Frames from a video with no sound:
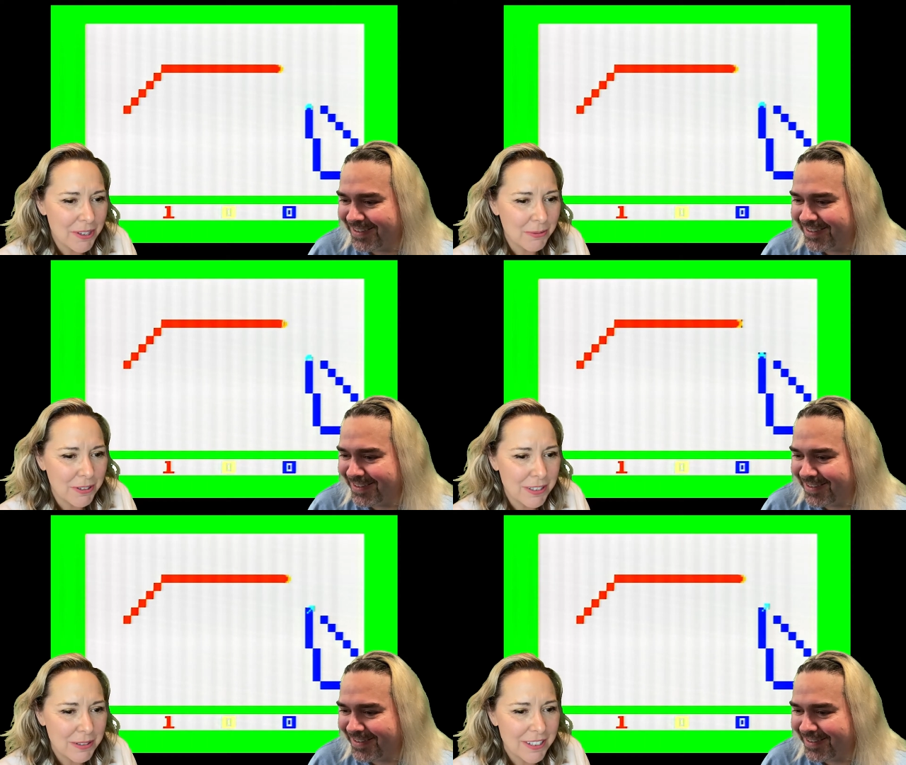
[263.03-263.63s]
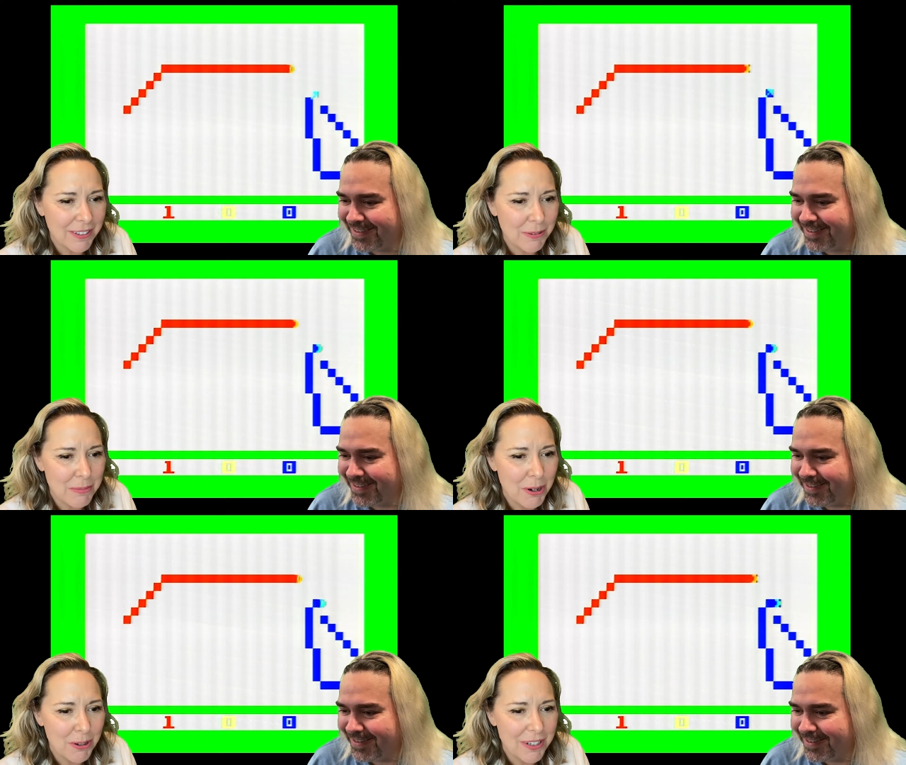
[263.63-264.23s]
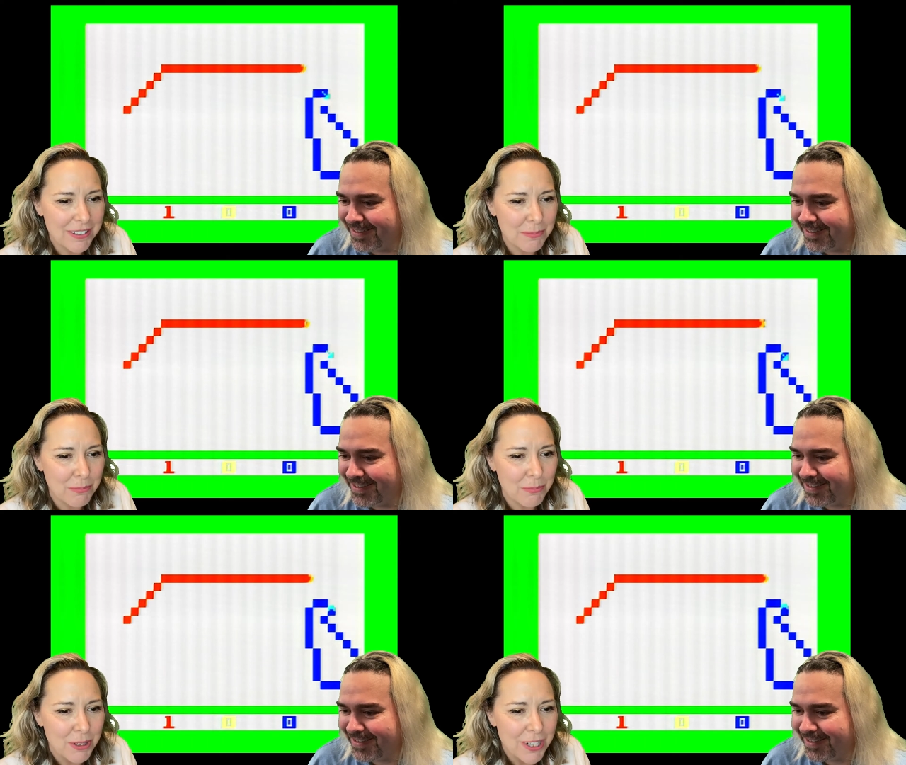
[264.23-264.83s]
Speaker 1: the the remote is
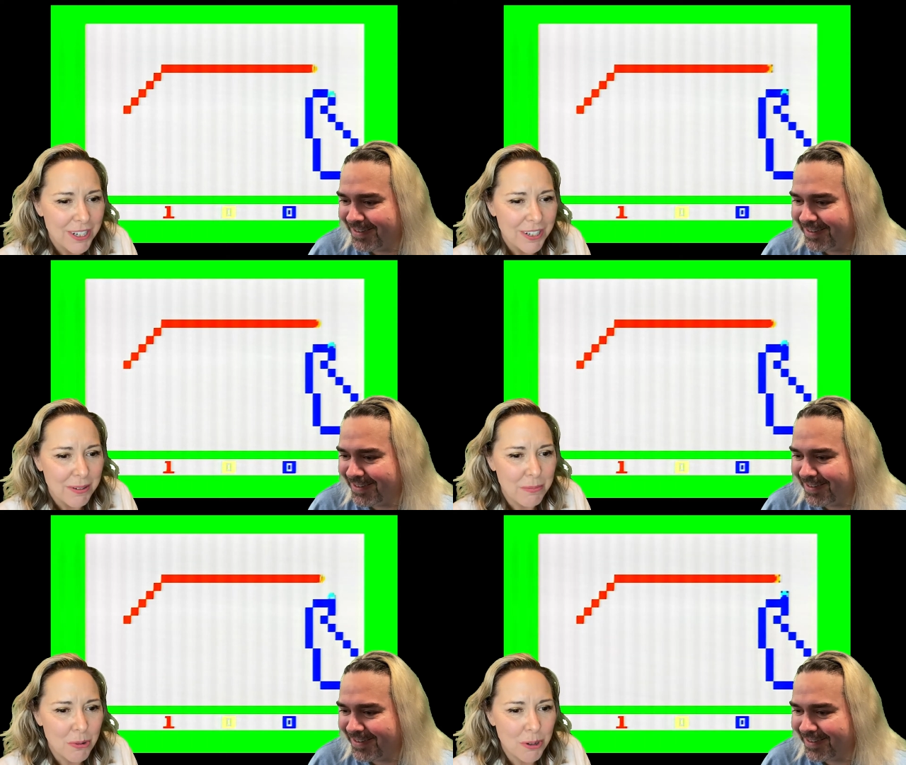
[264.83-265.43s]
more